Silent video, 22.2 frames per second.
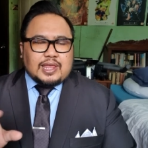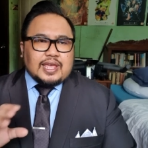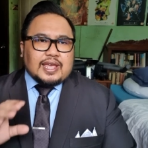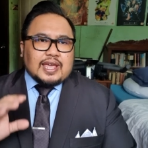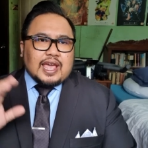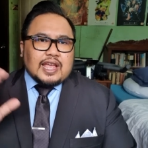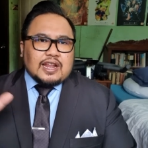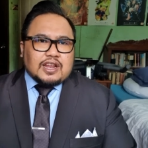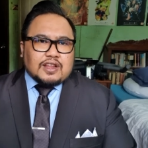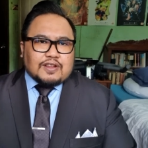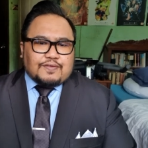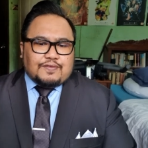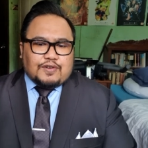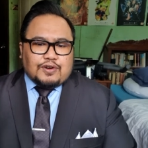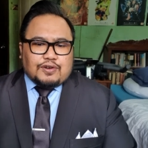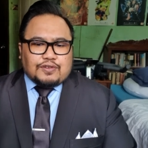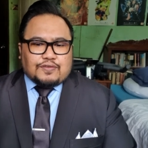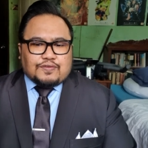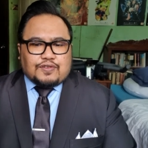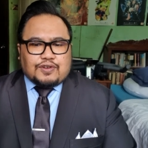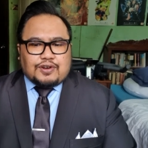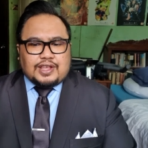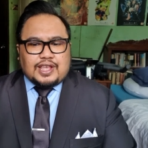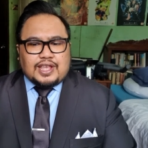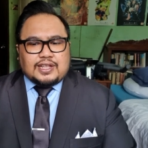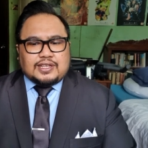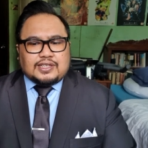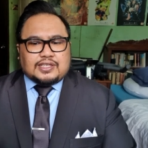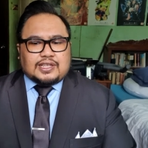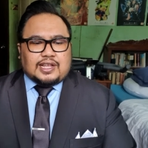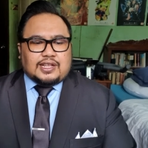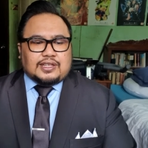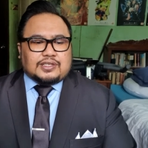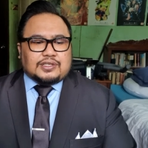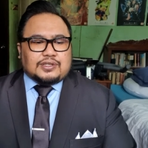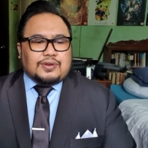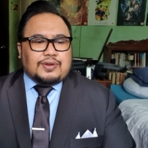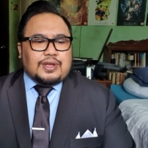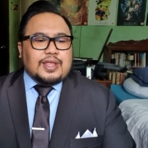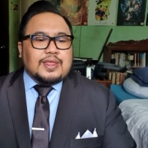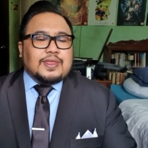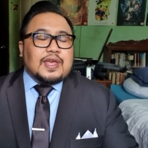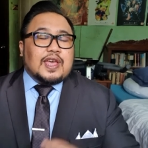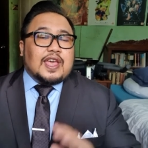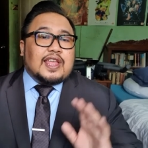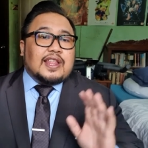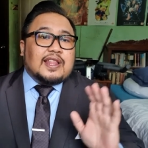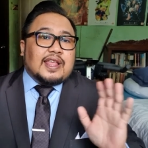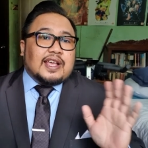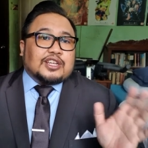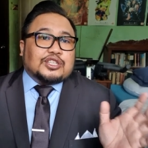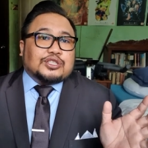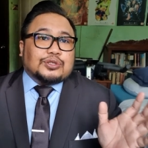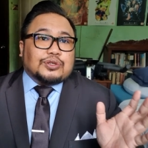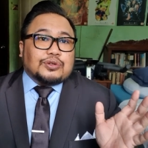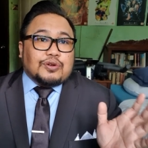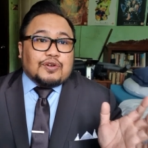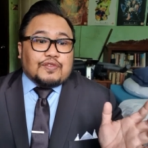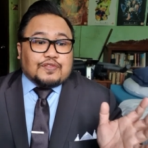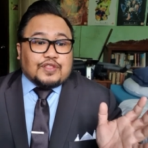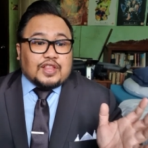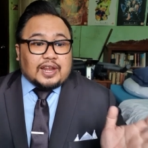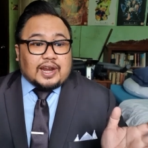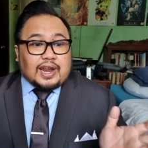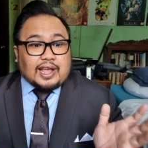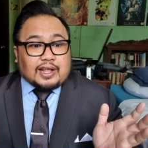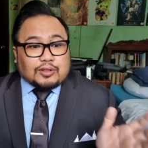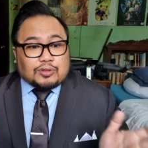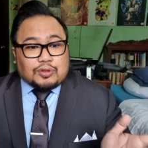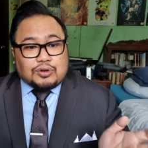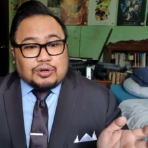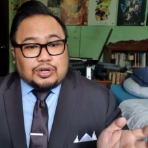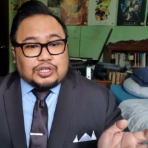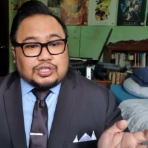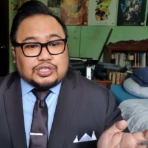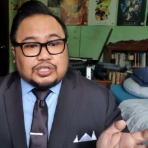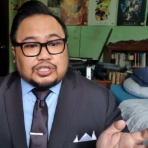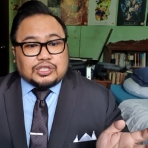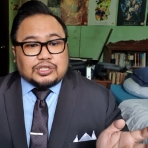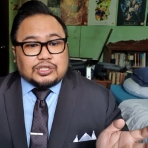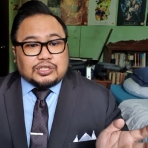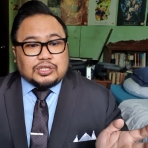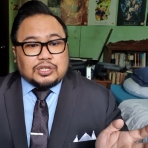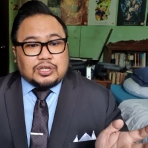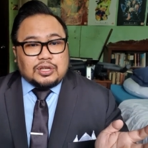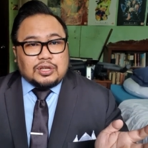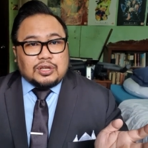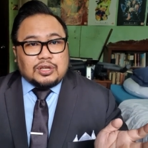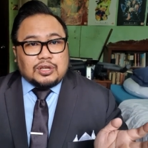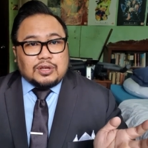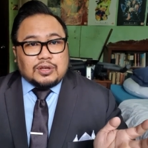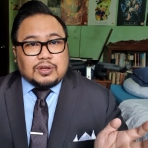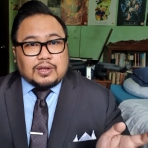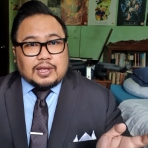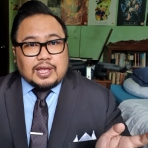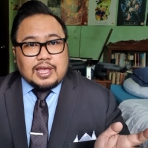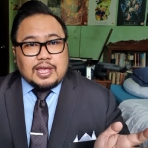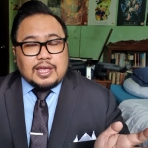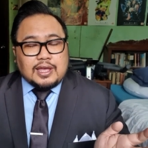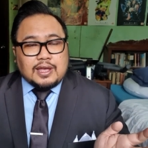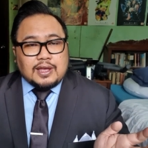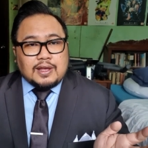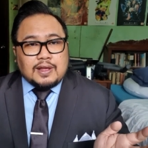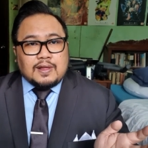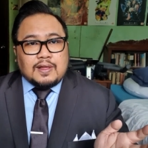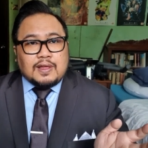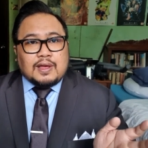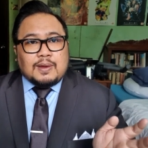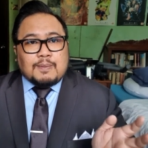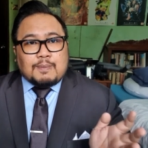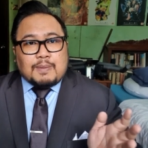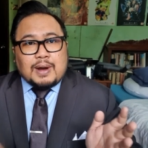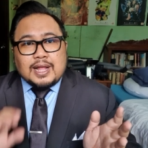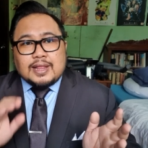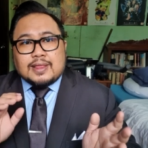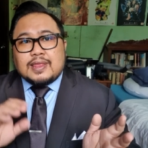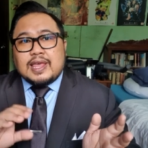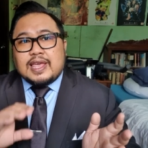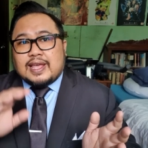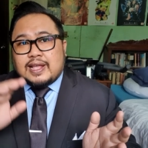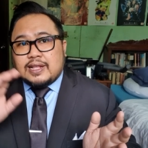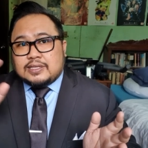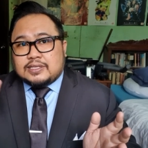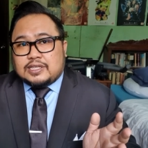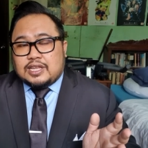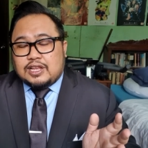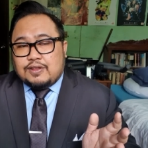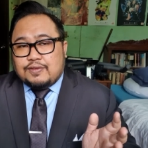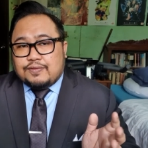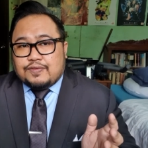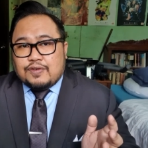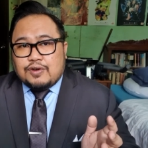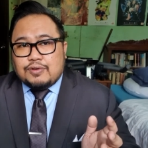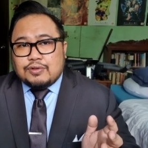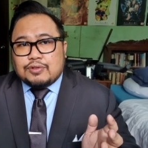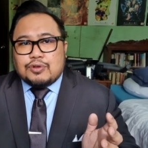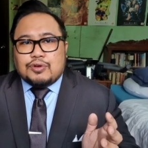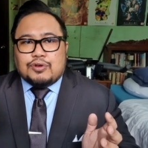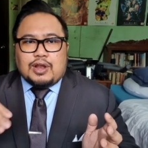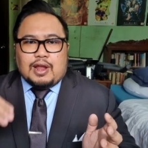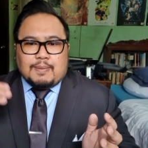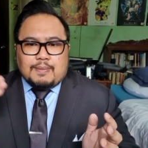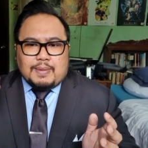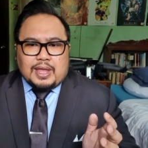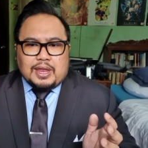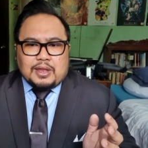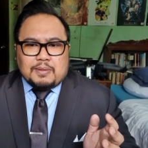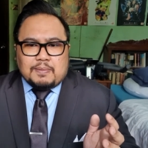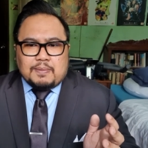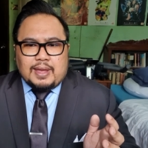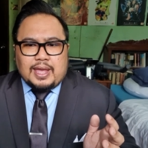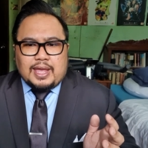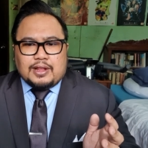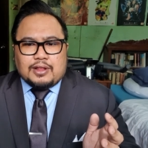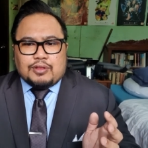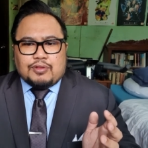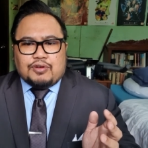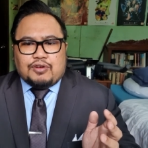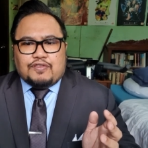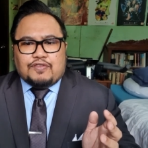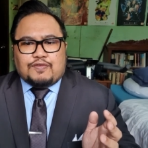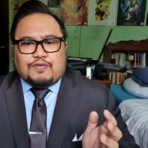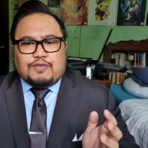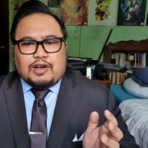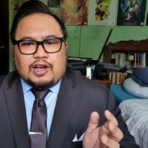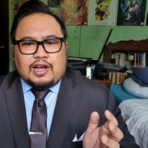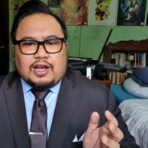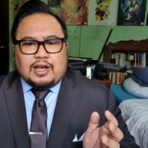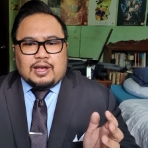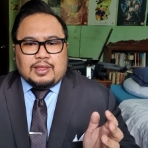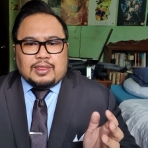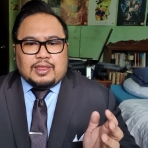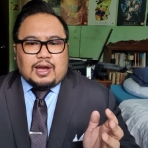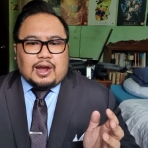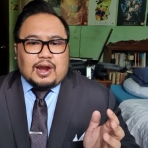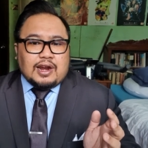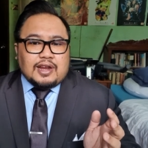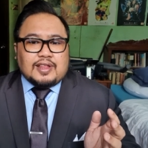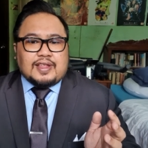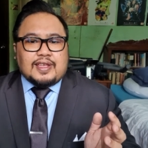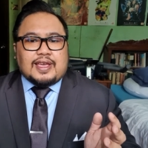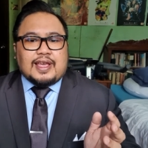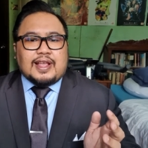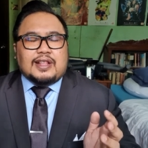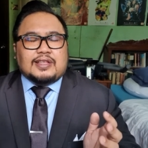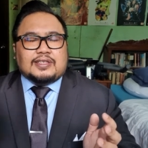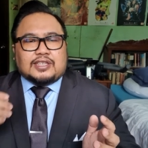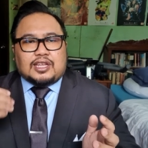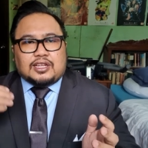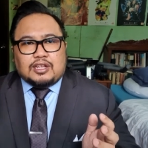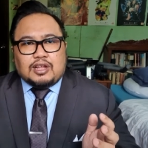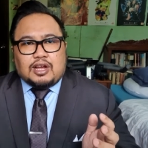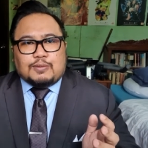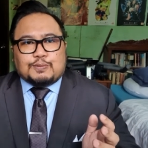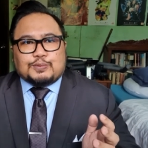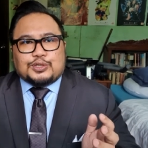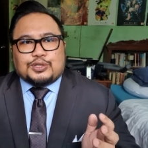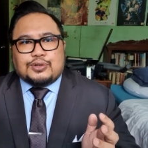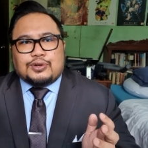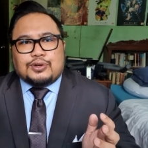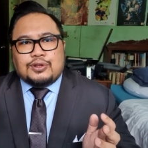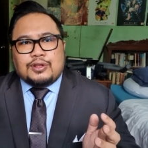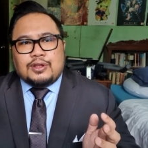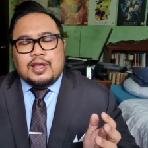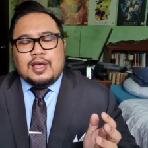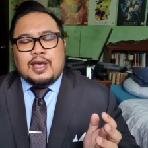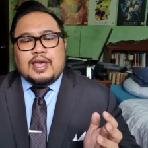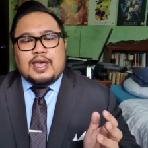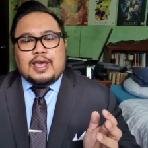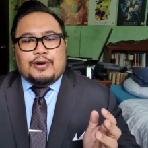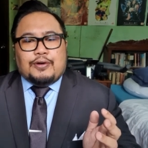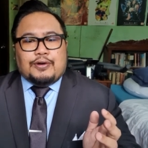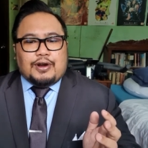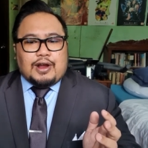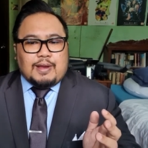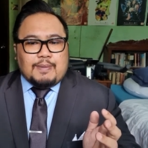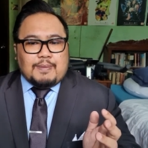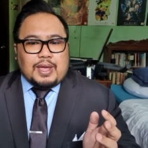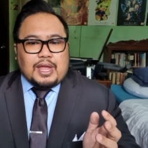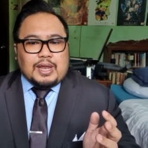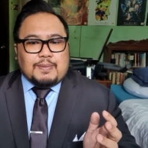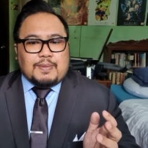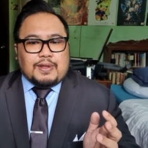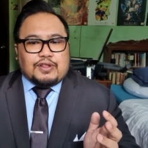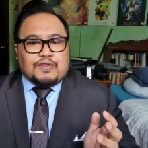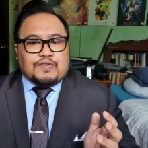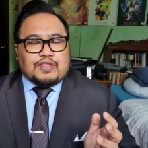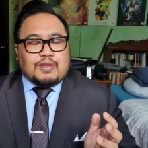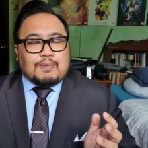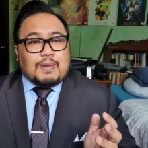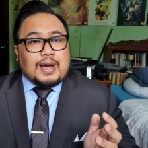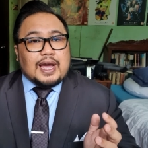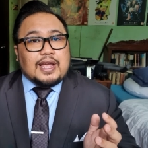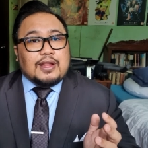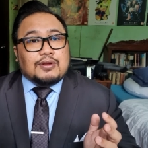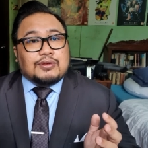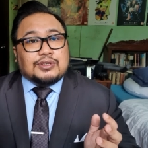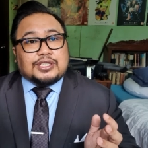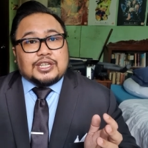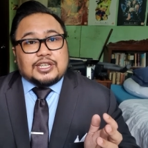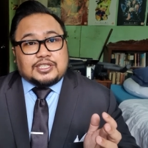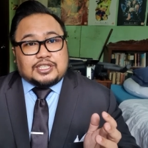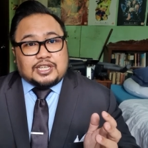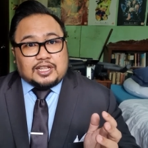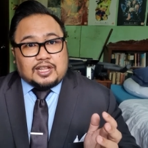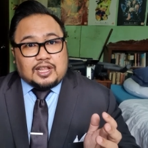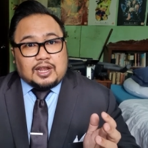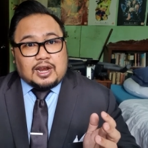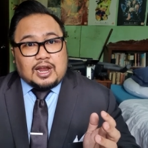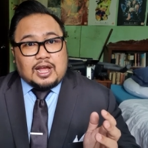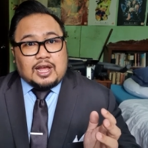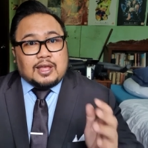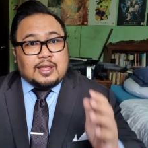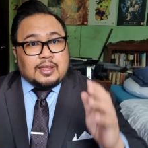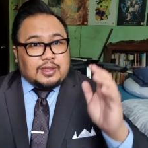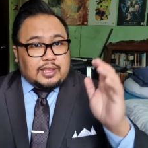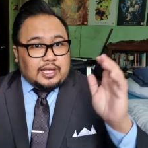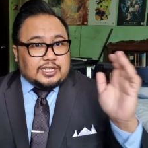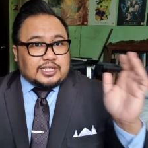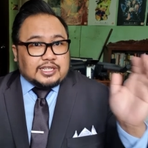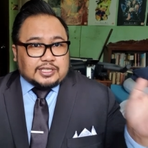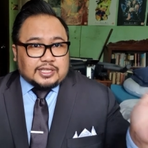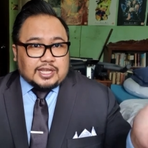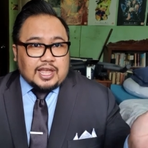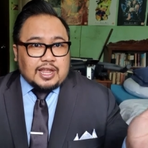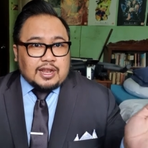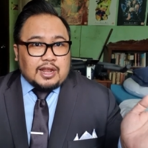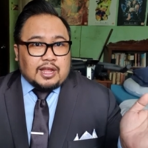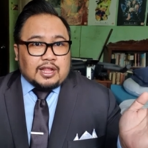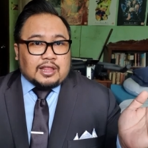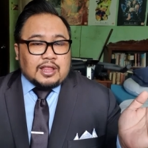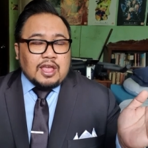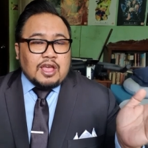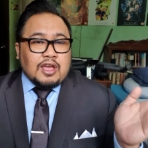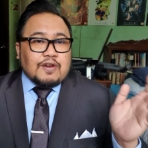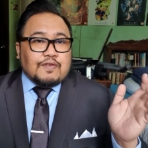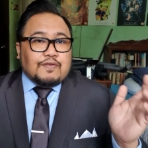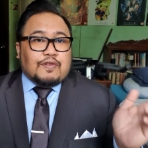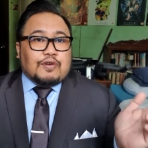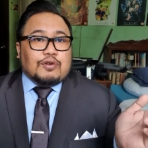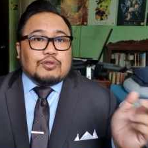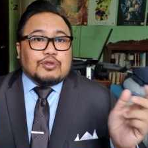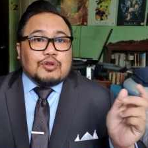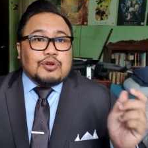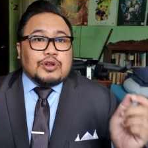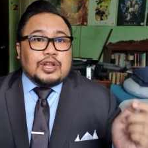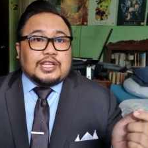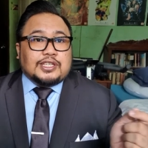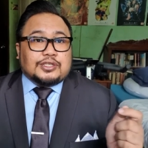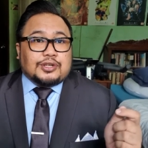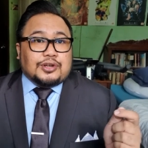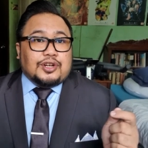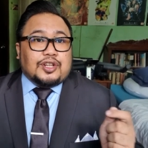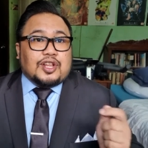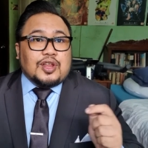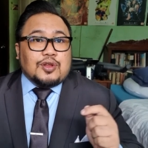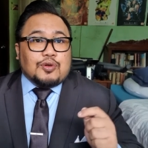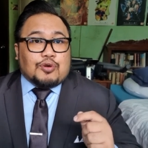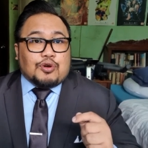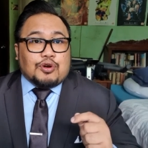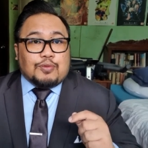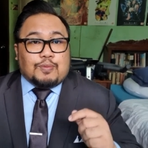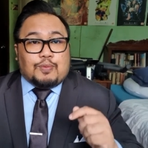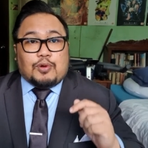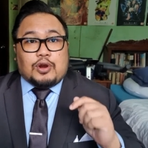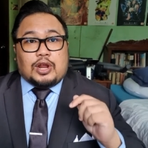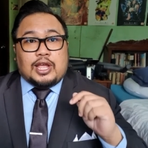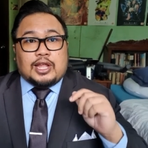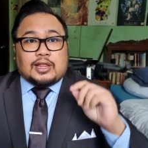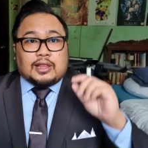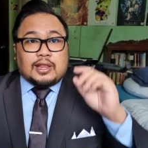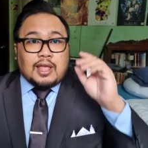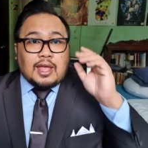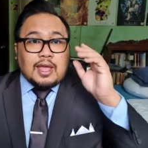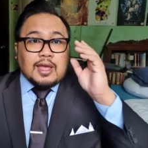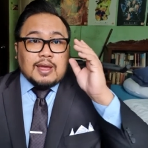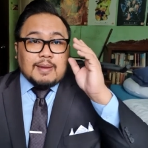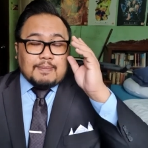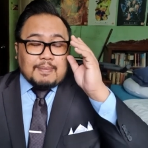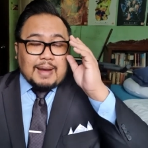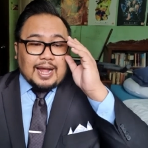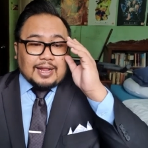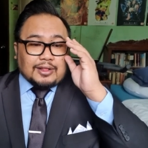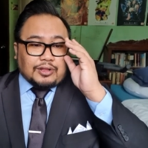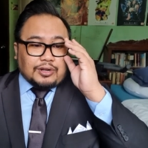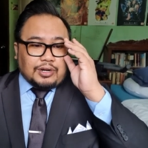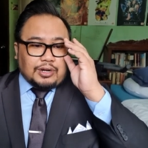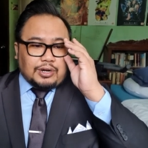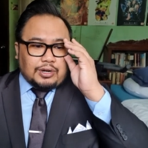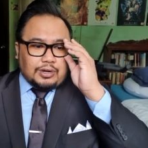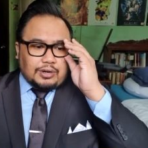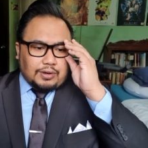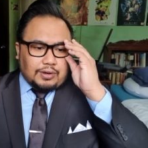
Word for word: they cannot vote, for instance, no, in the election of directors. Okay? But they can still vote on amendment of the articles, adoption, or amendment of the bylaws, etc. They just cannot vote on a certain corporate matter.